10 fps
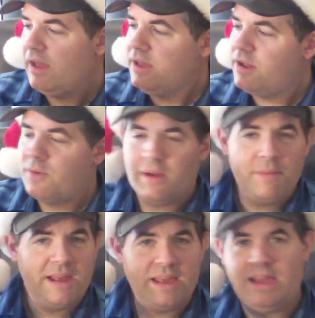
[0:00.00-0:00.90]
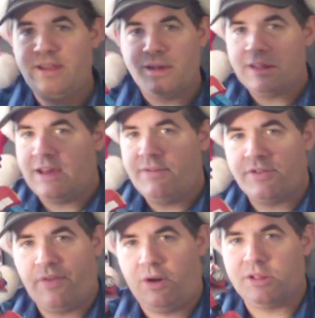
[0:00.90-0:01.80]
You know, I mean, he does have
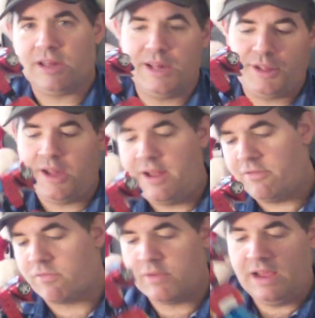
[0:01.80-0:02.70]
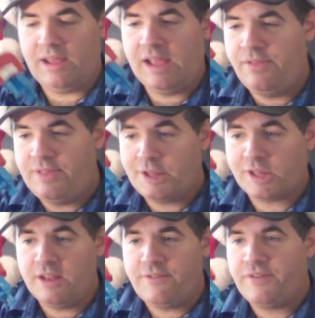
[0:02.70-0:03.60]
his flaws, like I said, in
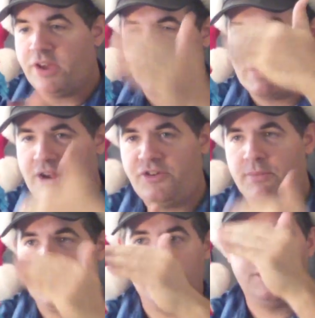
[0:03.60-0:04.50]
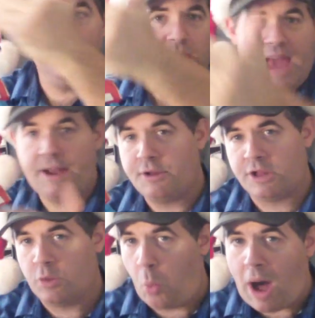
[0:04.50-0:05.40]
this configuration, because you can
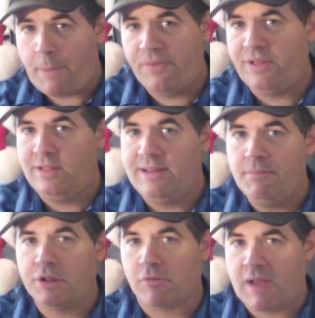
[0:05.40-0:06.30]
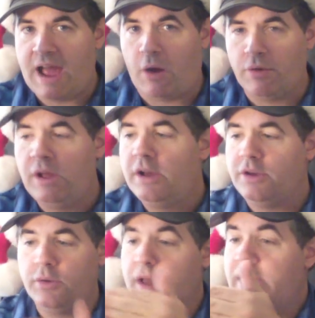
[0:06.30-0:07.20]
swap the limbs around.
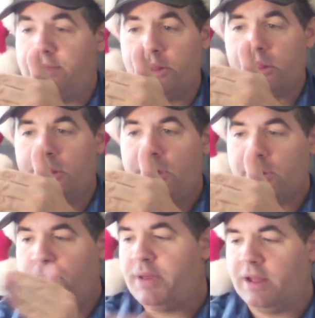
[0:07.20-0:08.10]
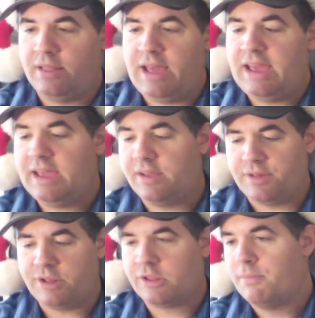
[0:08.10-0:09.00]
This could be a leg,
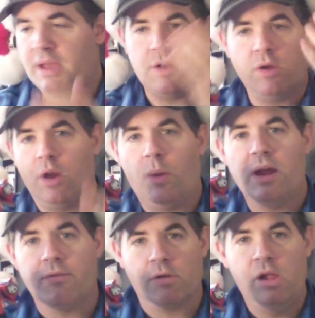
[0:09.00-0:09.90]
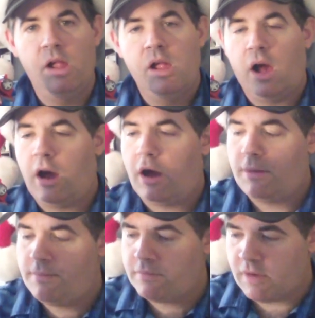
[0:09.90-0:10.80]
this could be, whatever.
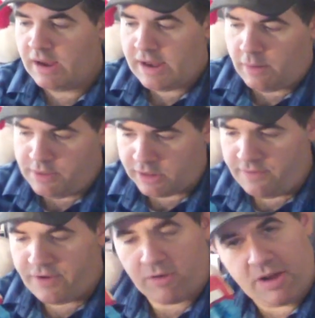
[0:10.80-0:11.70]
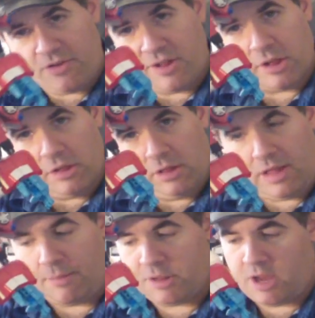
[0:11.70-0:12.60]
Right now, in this configuration, he's a little
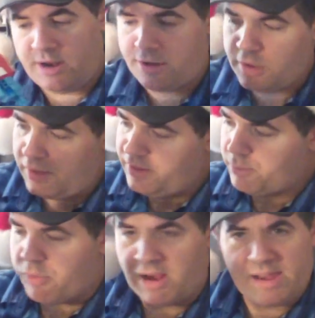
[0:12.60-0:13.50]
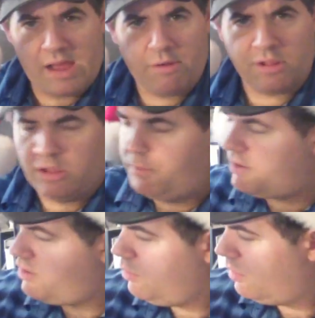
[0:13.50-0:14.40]
lopsided, so I think Breakdown is a little
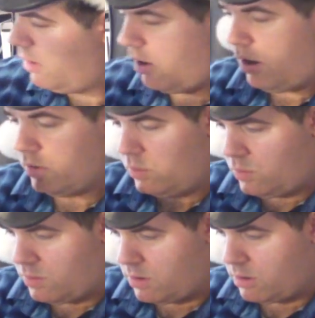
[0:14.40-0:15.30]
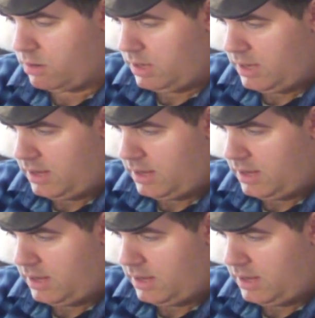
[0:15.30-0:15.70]
bit too long, or